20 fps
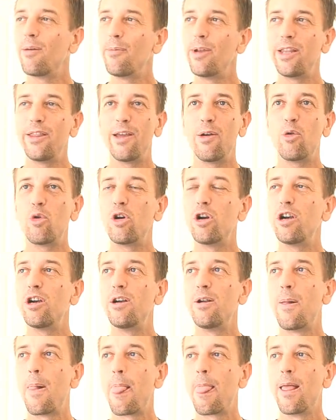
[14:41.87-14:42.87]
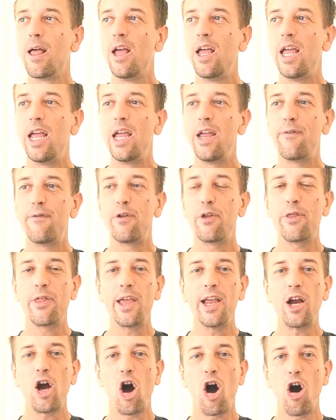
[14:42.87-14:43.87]
I mean, they were, if you
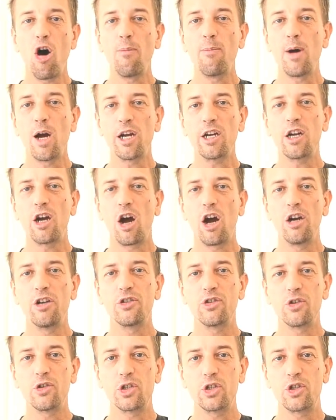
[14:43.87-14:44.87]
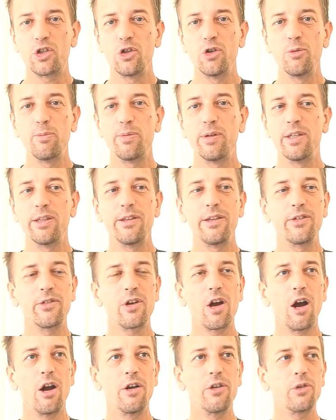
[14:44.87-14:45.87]
think Hallmark cards are stupid, these
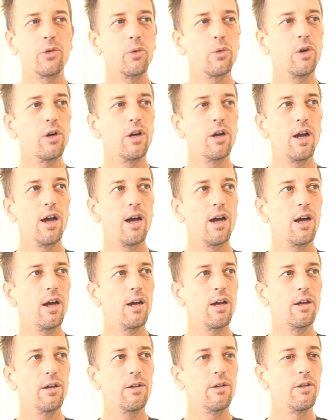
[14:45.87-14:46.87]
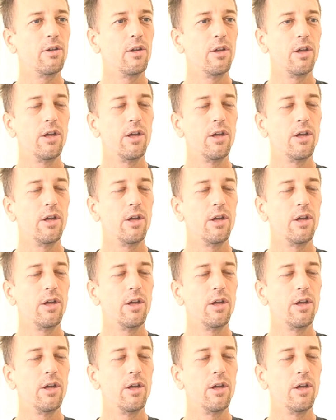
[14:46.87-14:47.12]
cards were